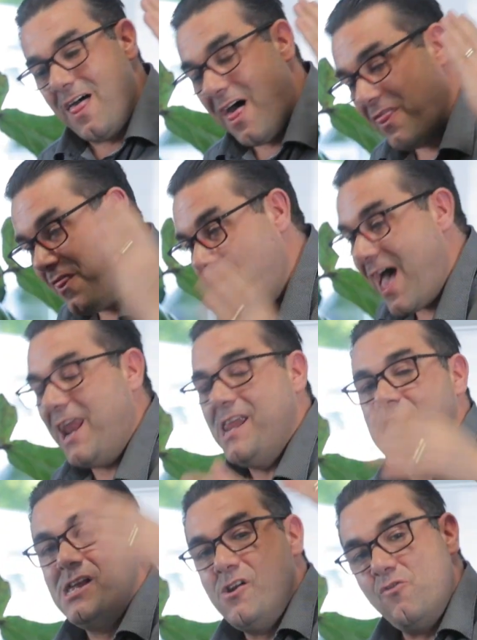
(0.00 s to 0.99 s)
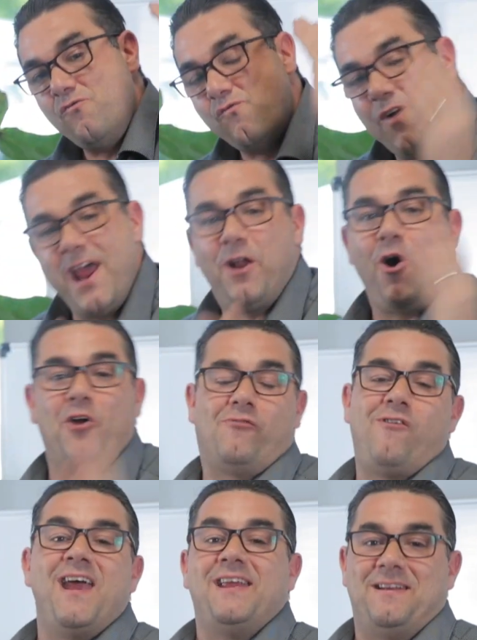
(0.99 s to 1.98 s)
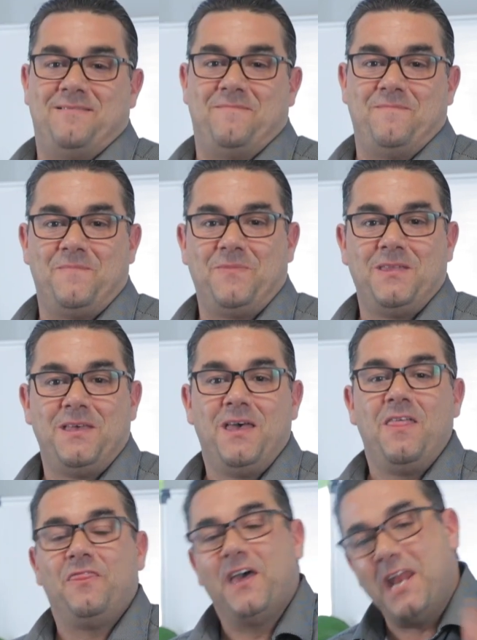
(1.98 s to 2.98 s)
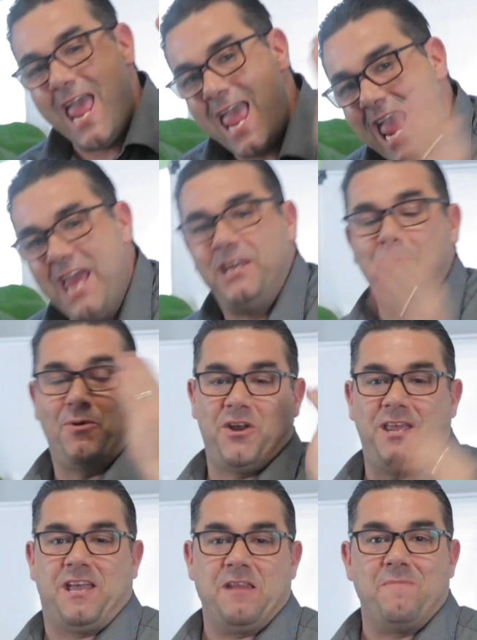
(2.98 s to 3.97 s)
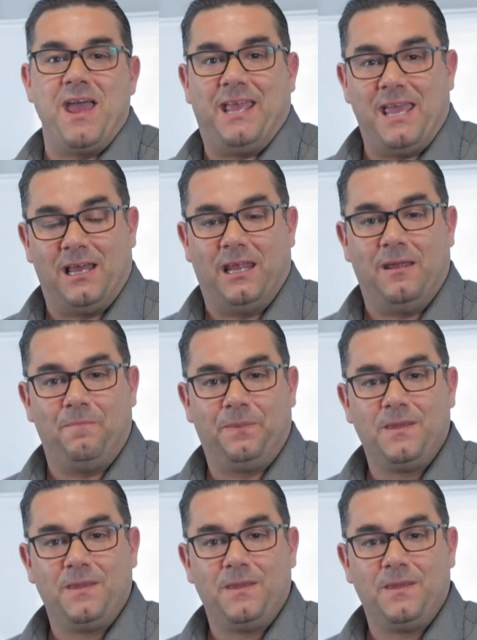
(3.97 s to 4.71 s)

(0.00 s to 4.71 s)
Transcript: a, that red hot rate that anybody can make hourly.